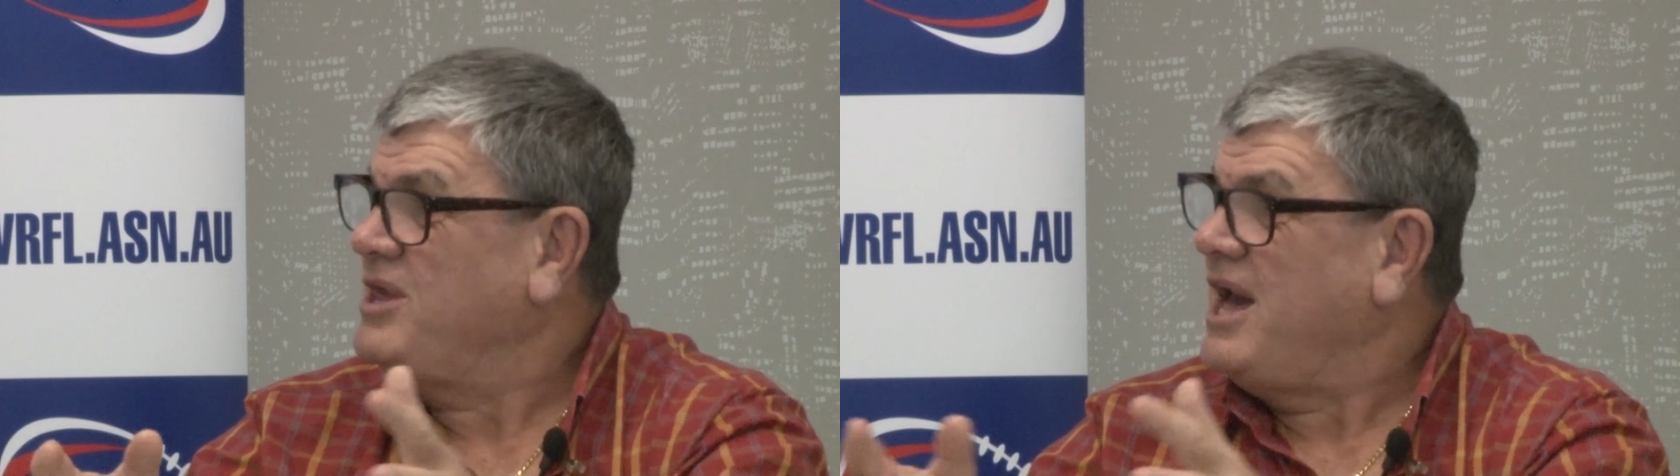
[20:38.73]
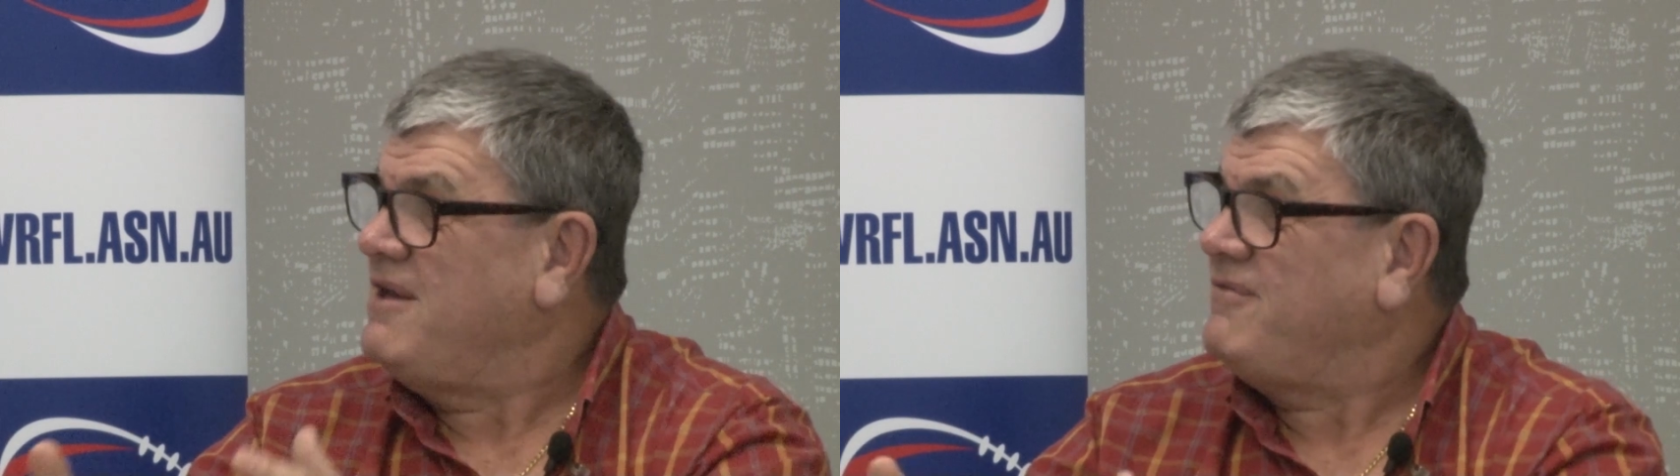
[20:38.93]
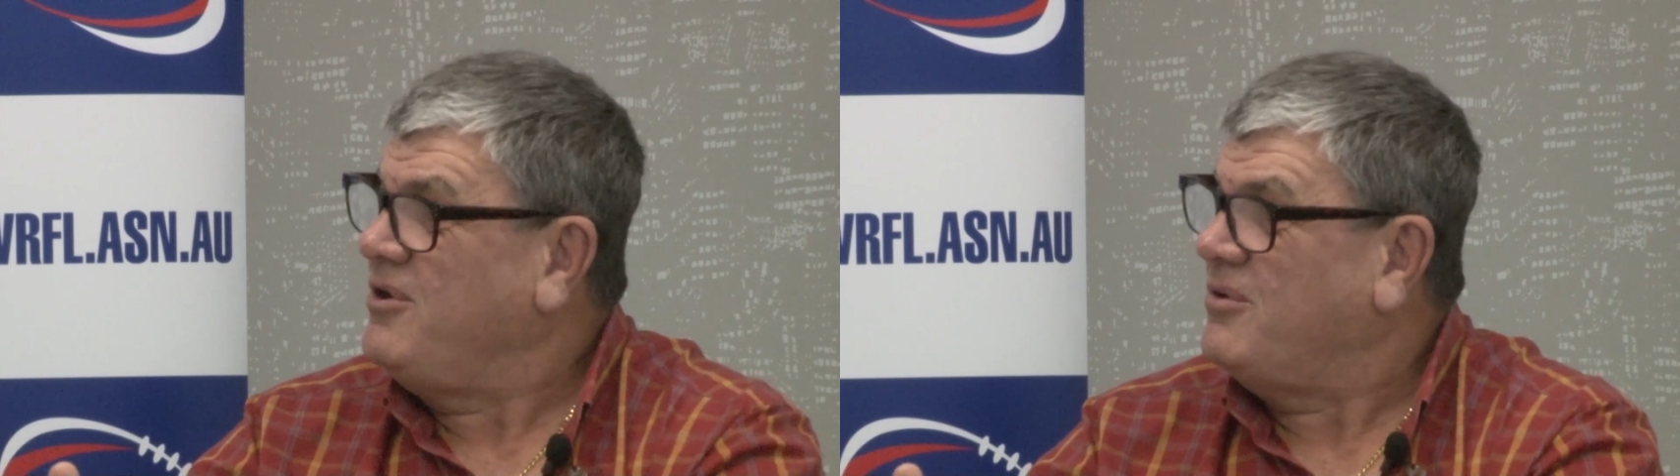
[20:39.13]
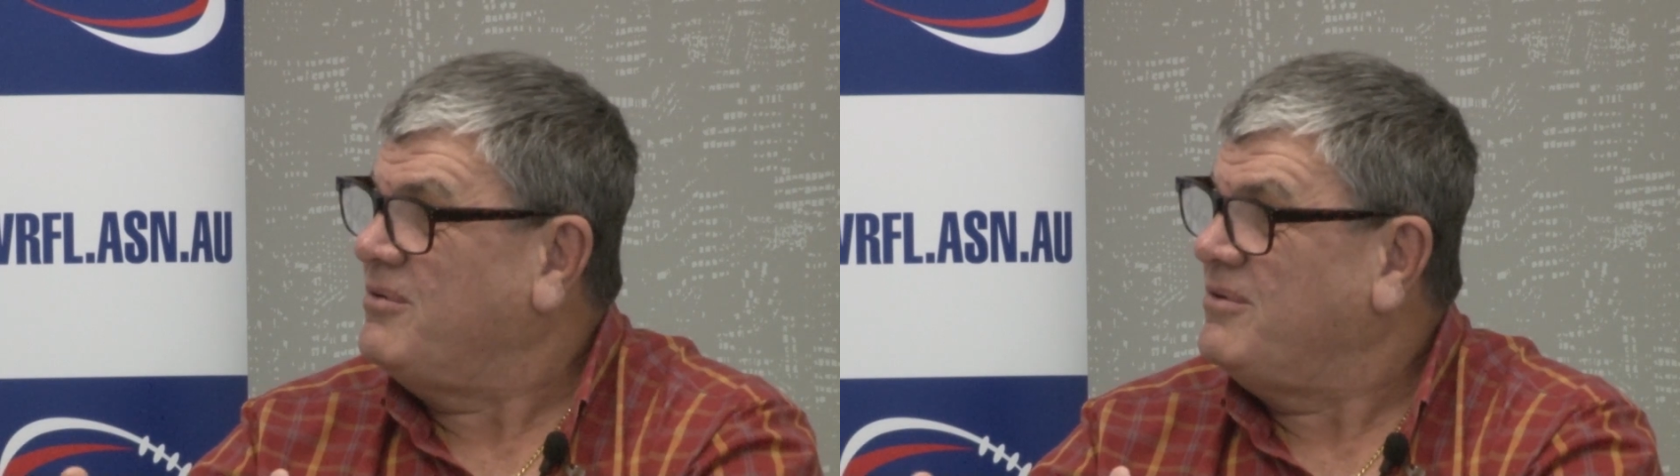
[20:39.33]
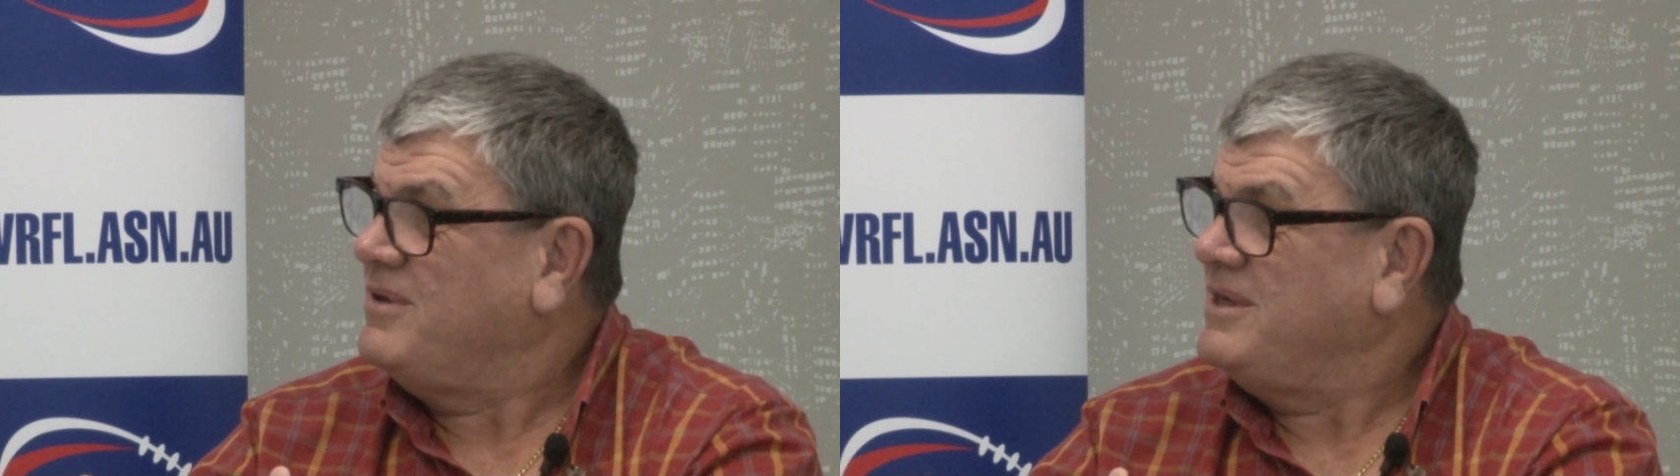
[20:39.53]
AFL.
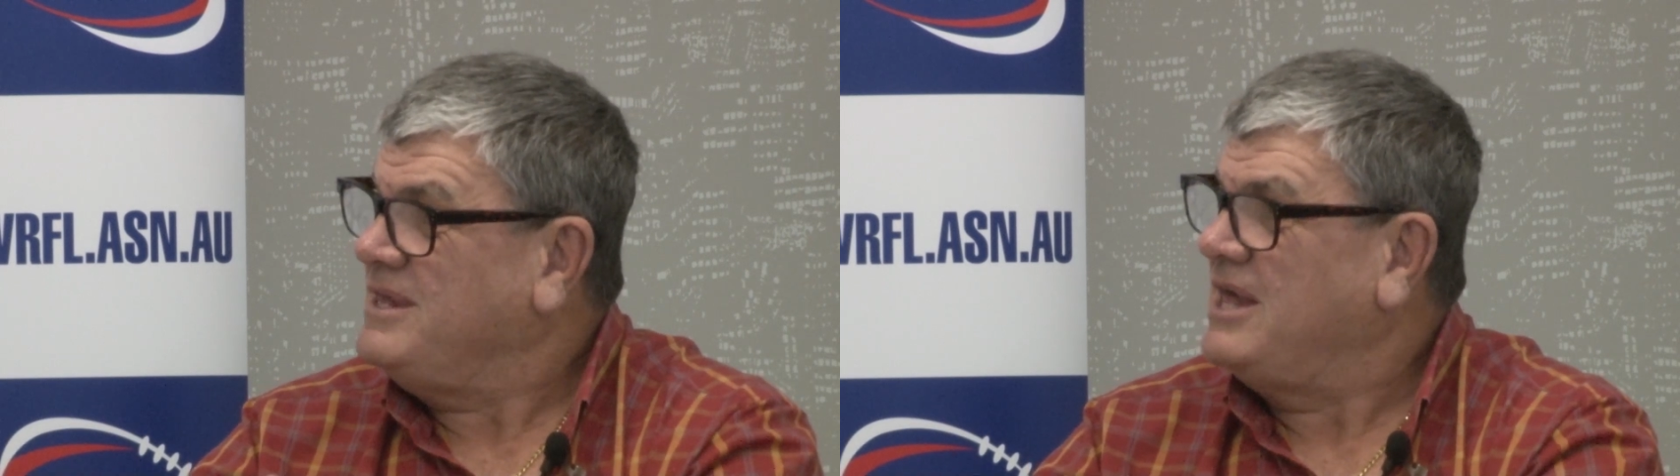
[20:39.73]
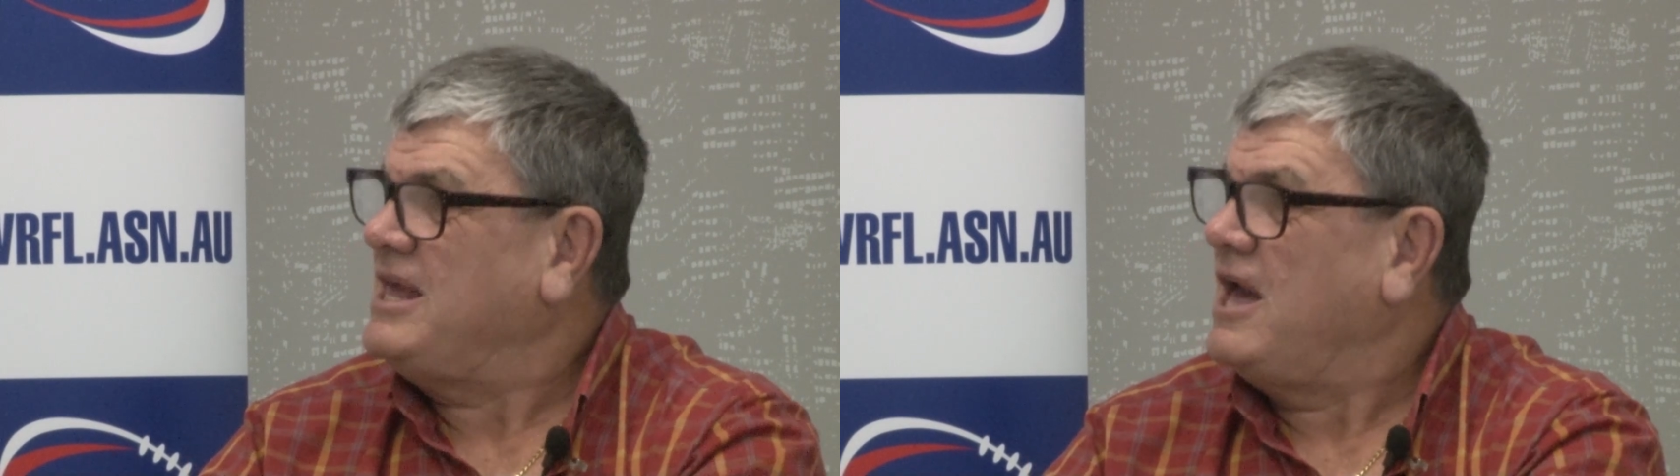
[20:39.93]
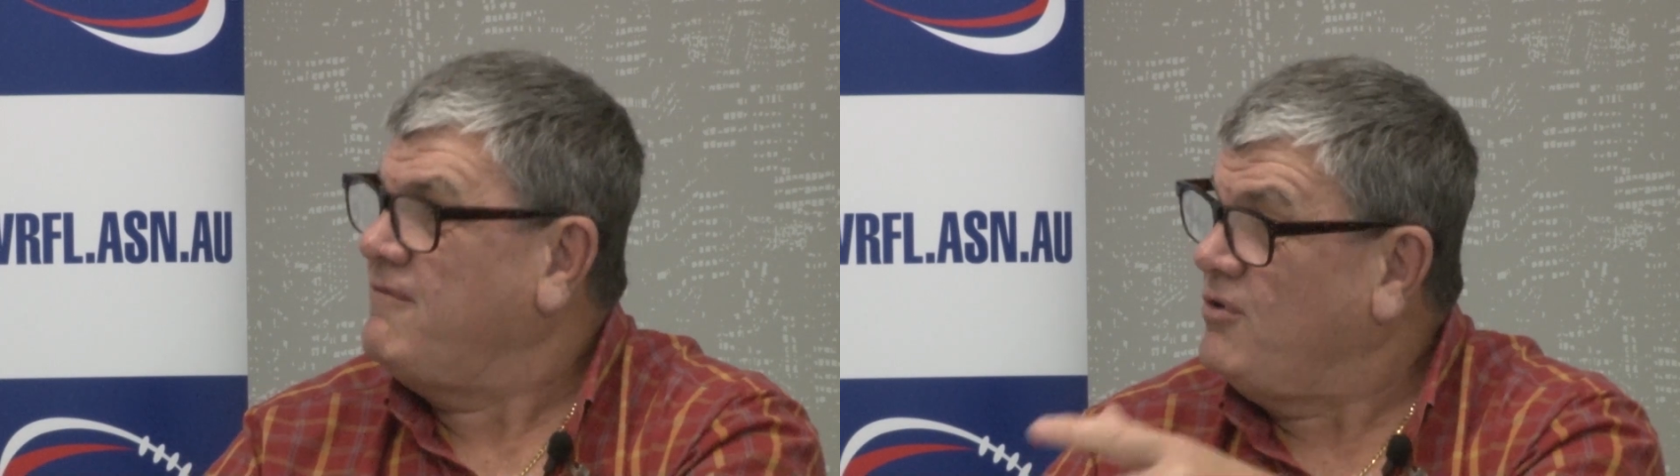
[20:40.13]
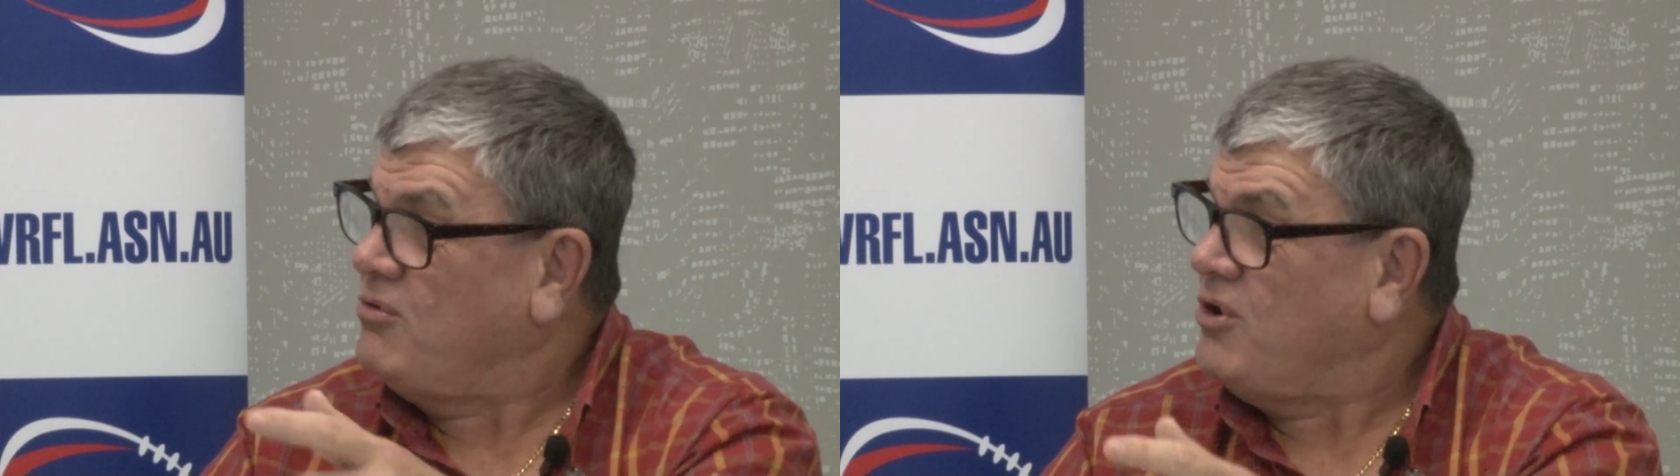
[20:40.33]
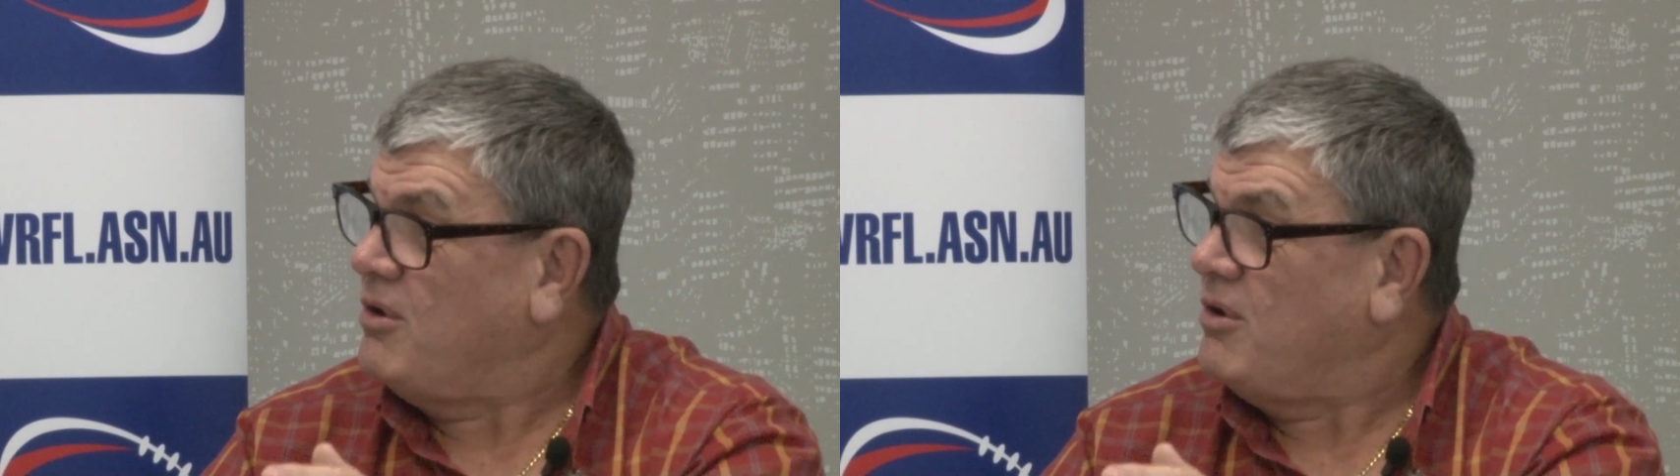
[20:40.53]
Yeah, the AFL comp.